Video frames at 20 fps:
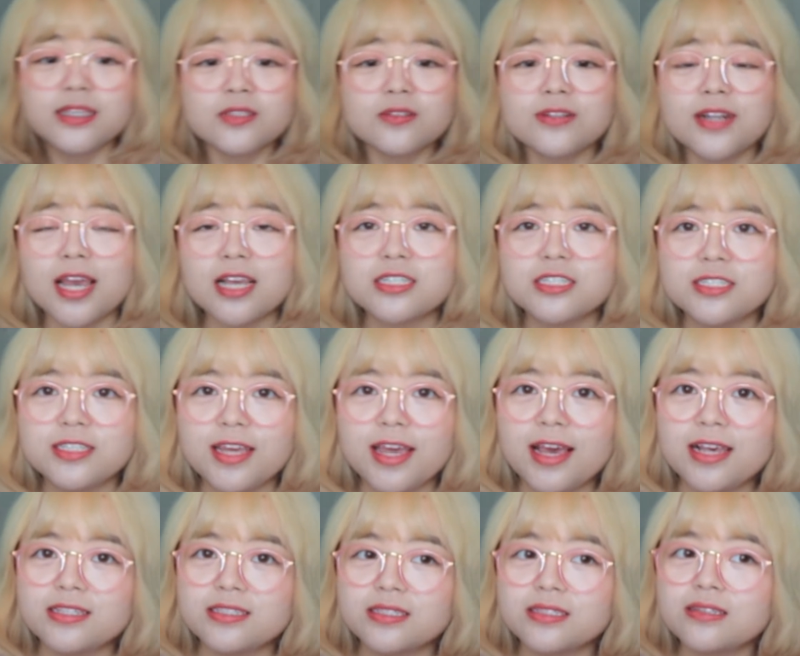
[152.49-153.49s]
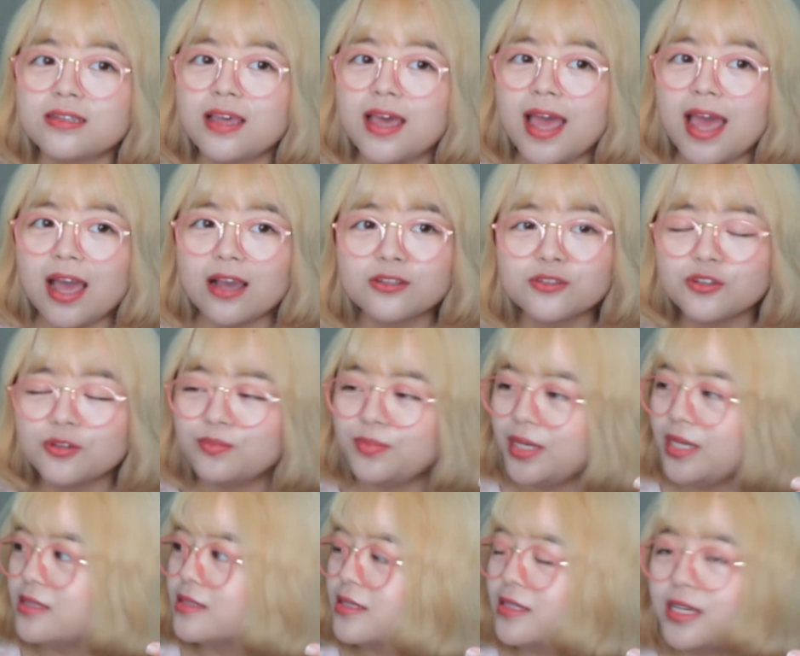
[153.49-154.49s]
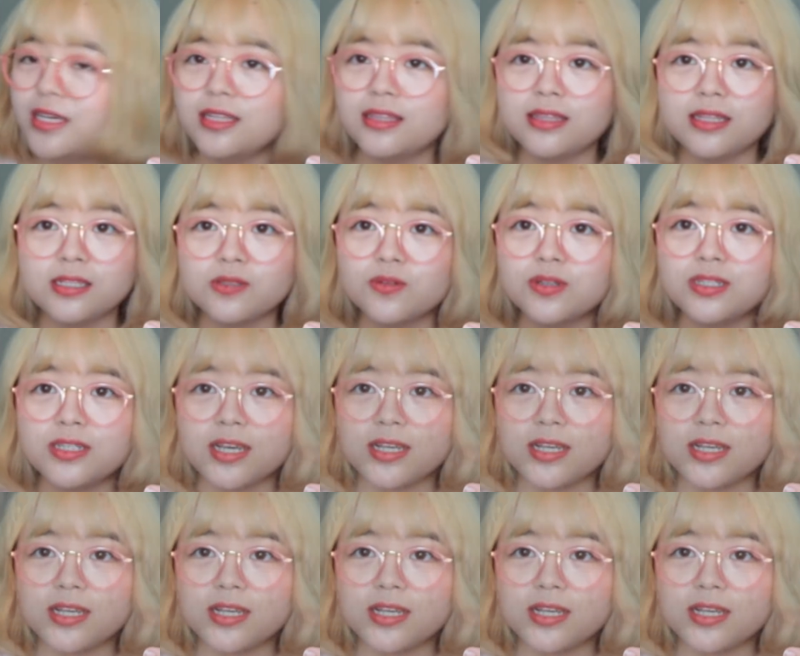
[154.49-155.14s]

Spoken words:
this one actually has actual beans in it. This one